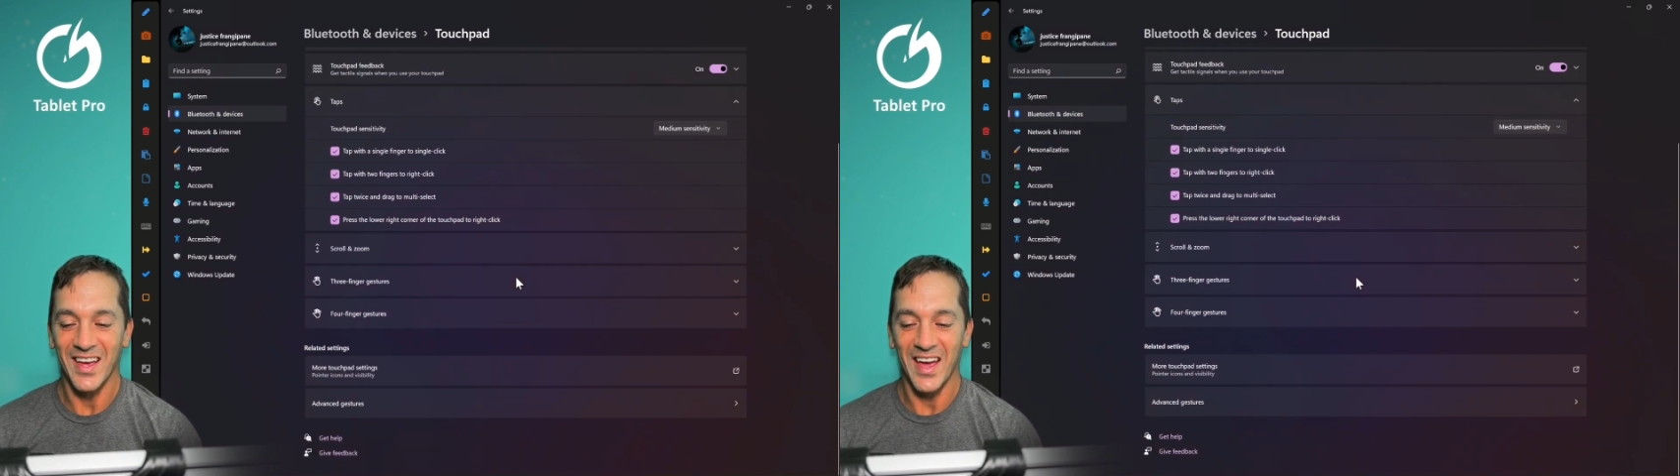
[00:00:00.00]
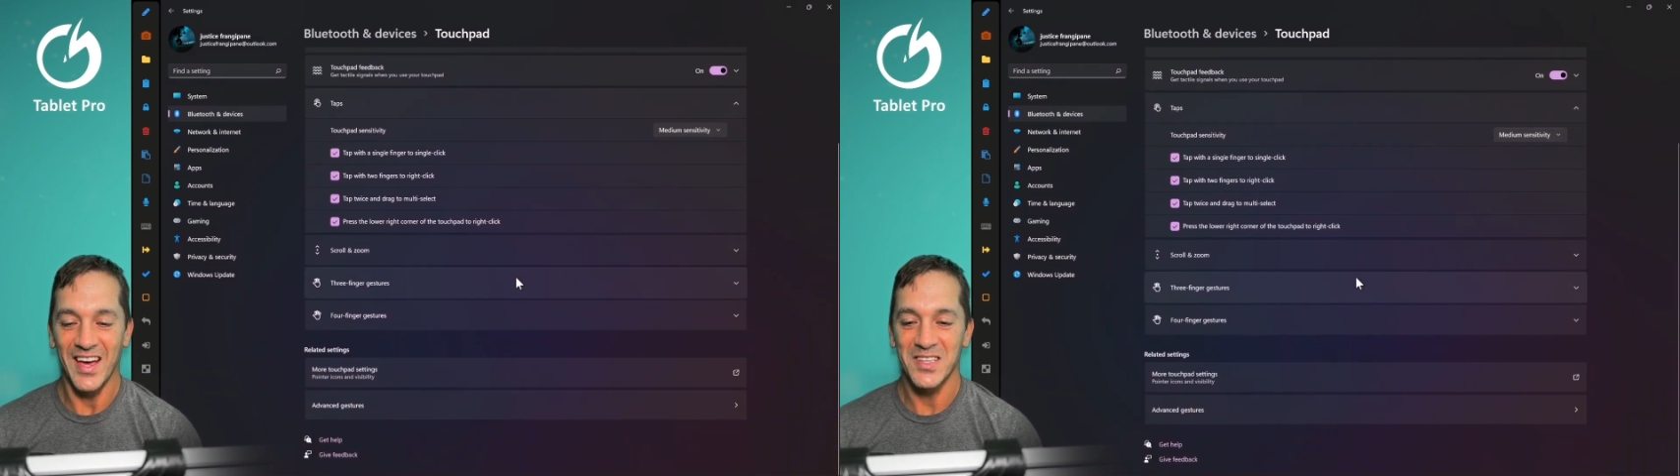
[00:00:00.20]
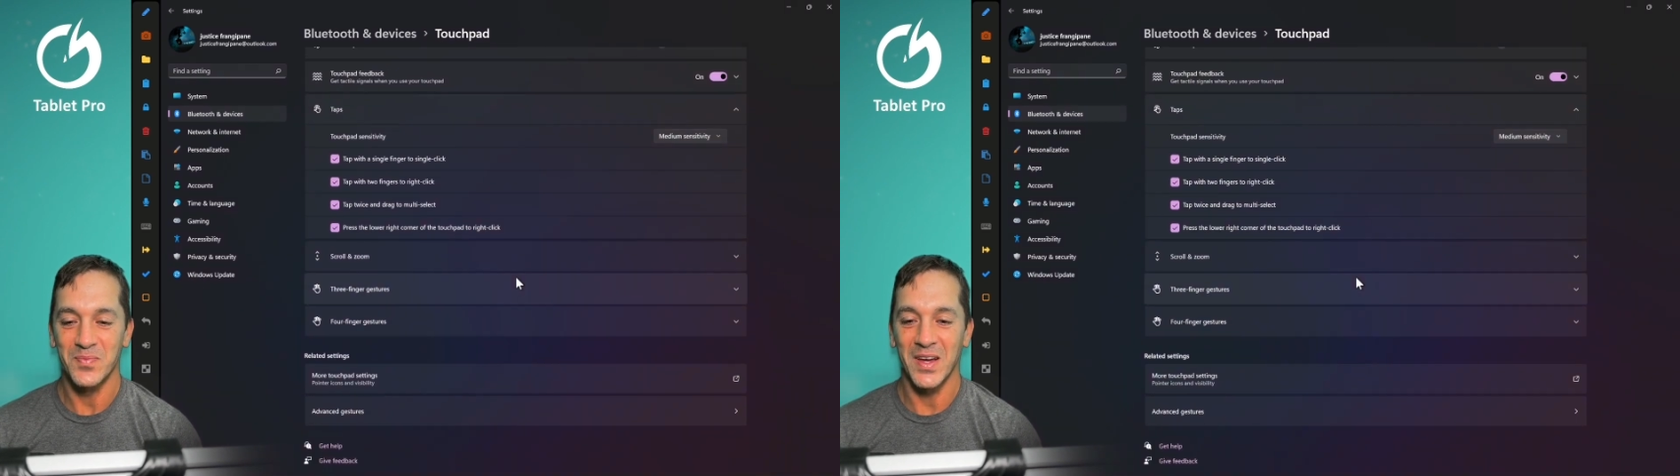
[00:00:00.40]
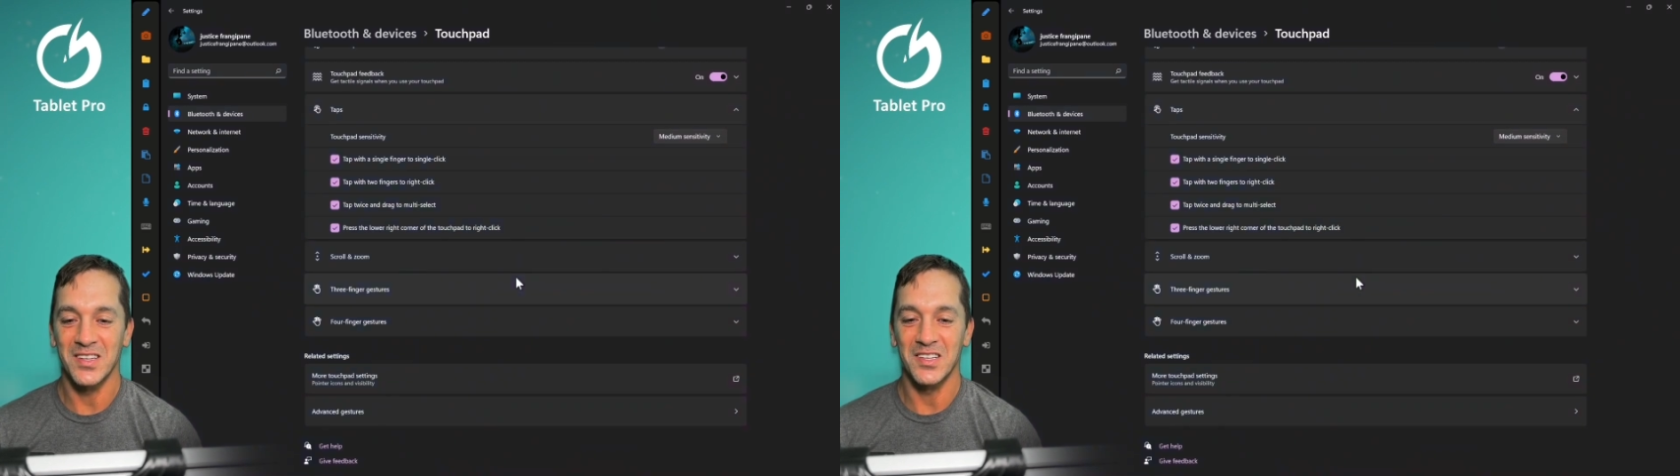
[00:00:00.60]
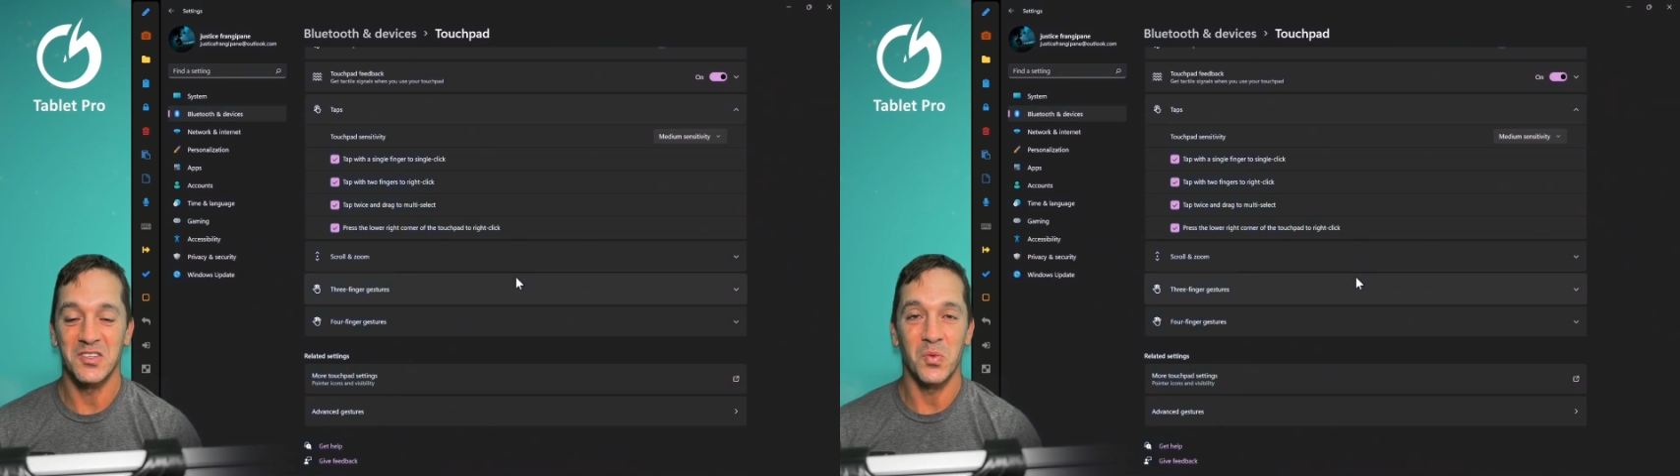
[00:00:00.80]

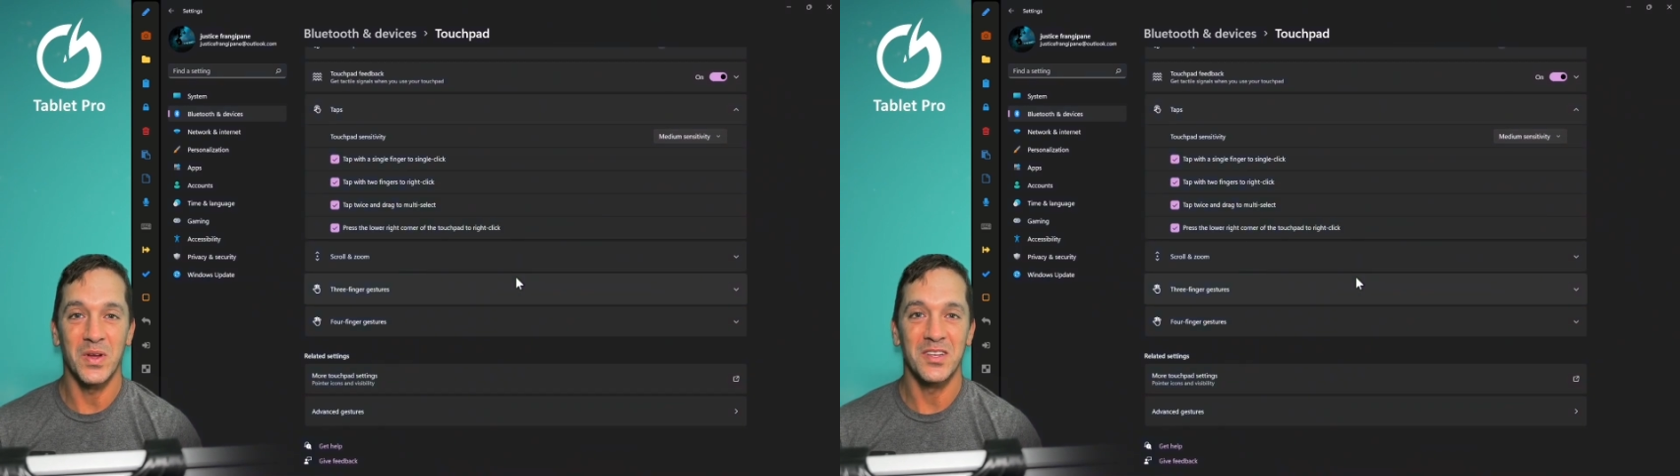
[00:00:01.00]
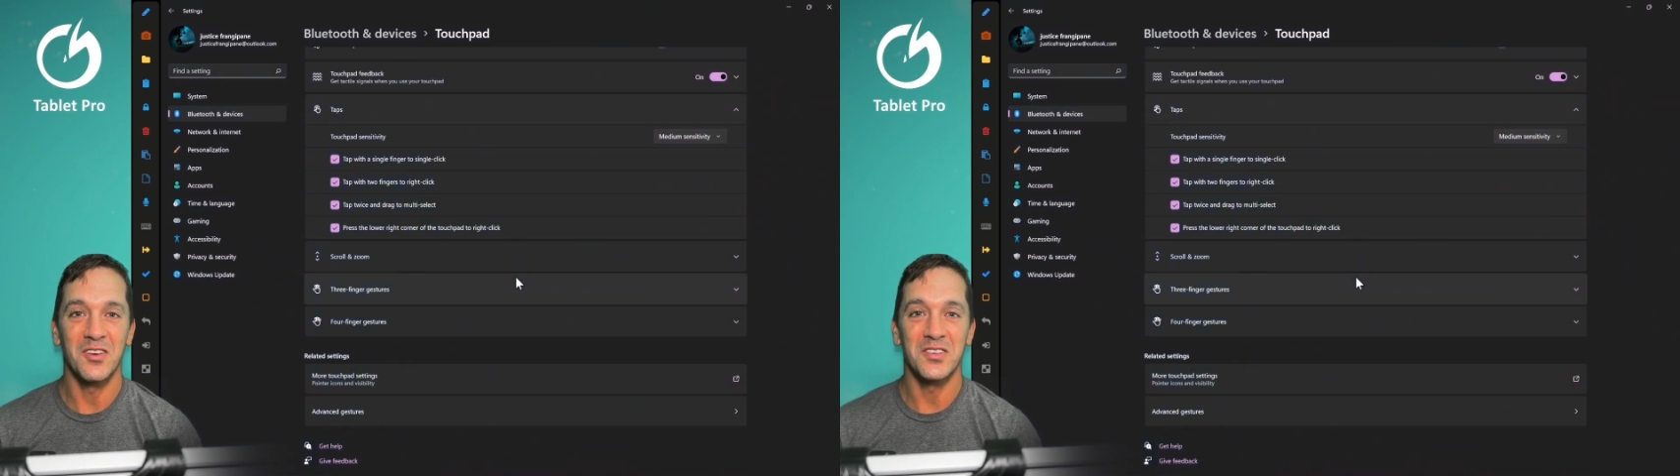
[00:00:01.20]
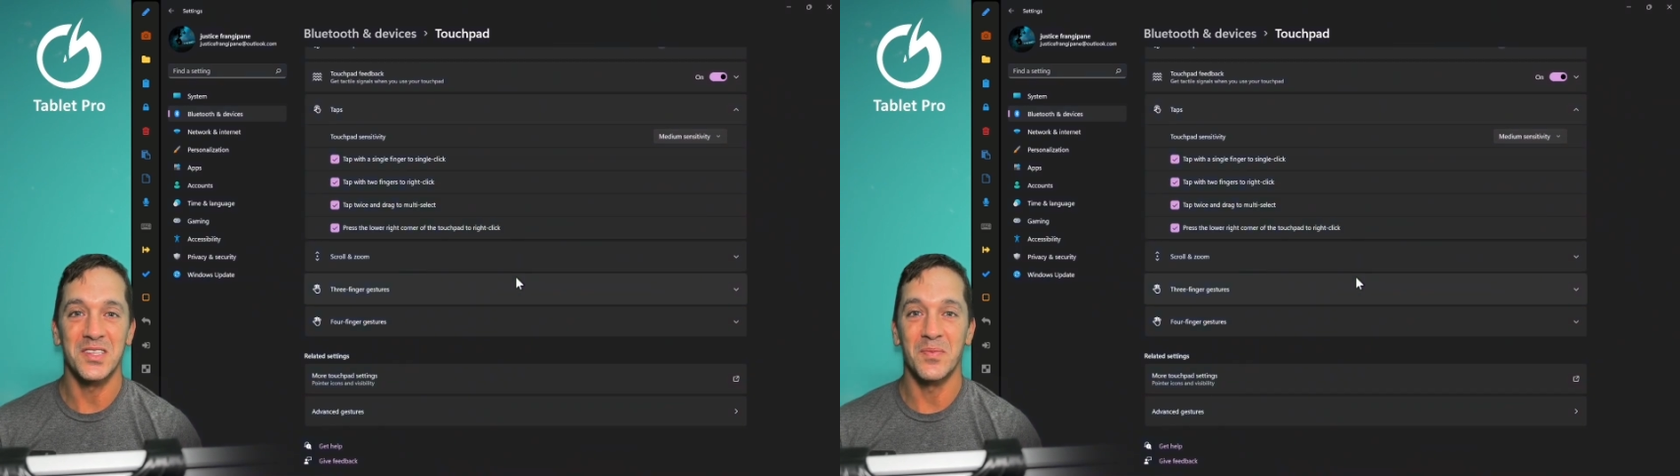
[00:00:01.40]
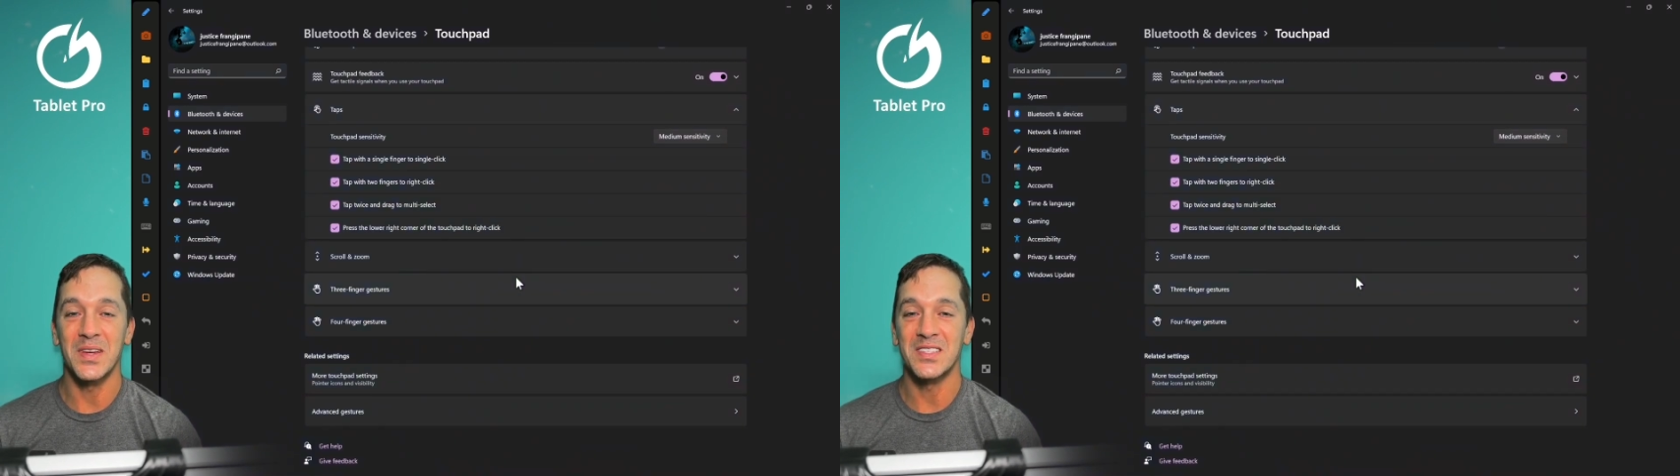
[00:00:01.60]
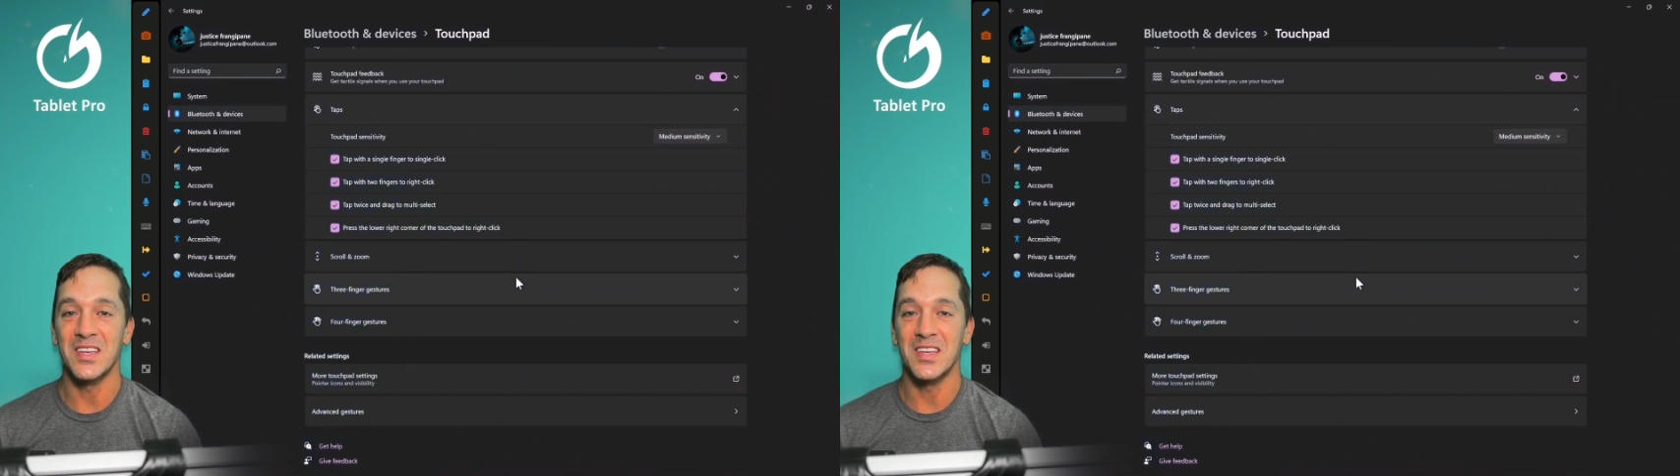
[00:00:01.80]
aspect to Windows that makes a